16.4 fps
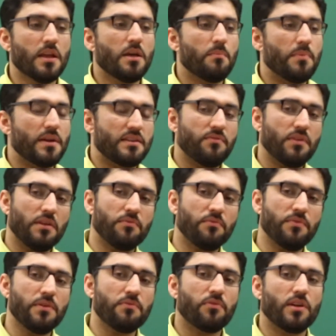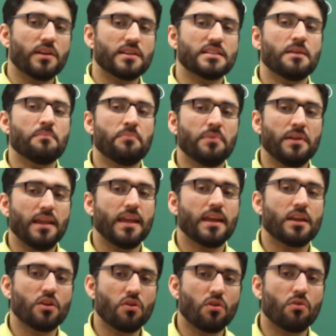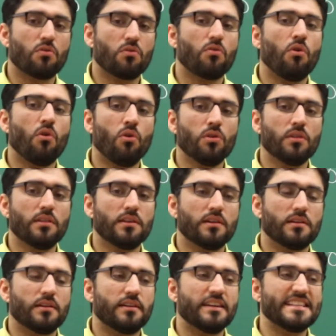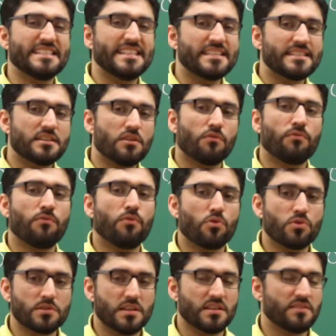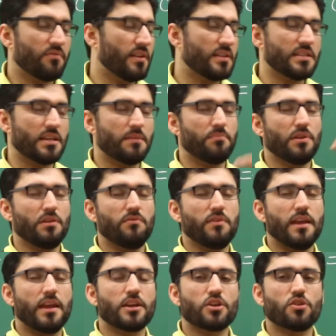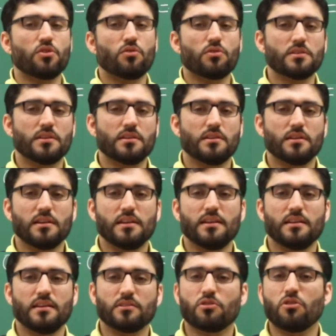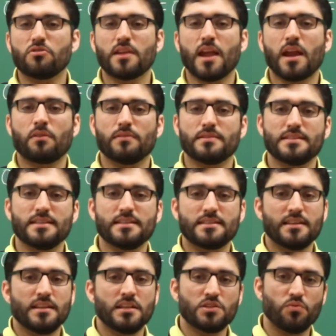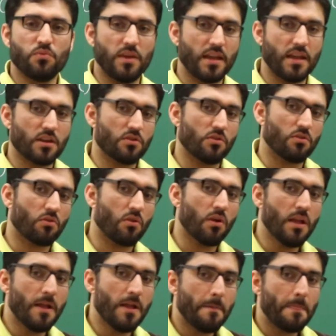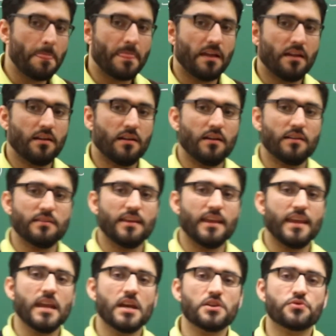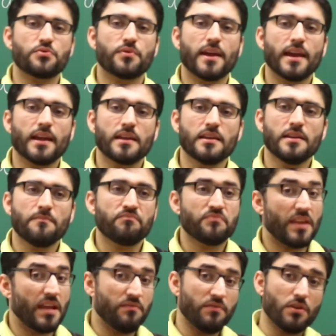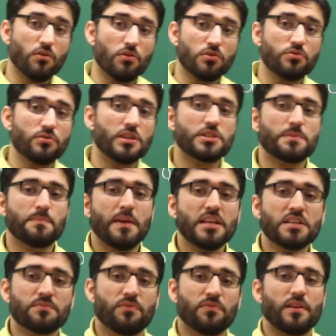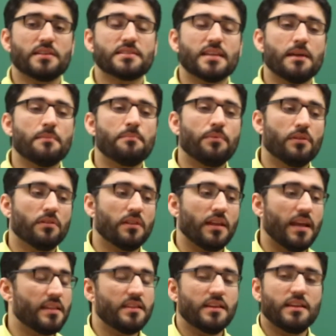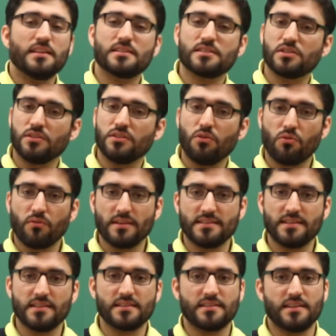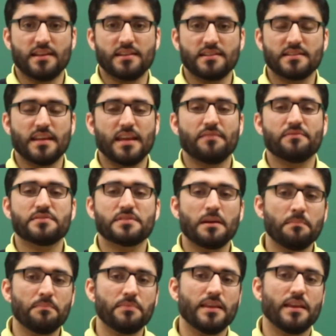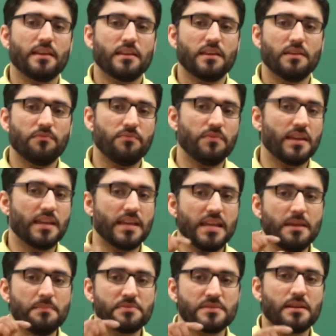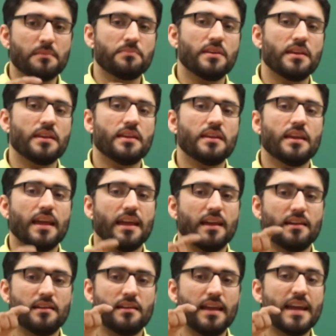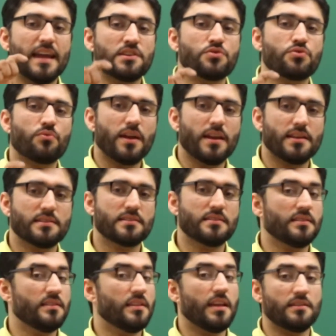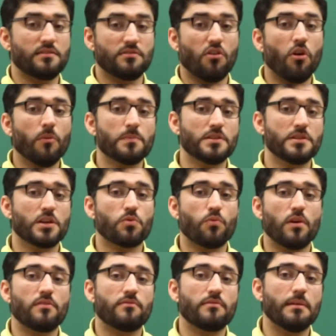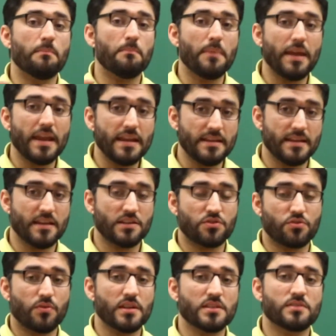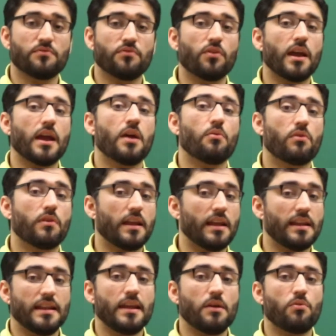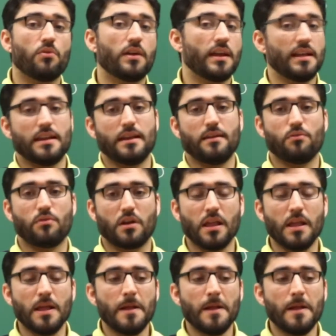But if we, for example, ignore all the resistive forces, for example, we ignore the contact resistance, we ignore the air drag, and we go to the space, for example, and there is no resistance. If we keep something at rest, that object will remain at rest for hour and hour and hour.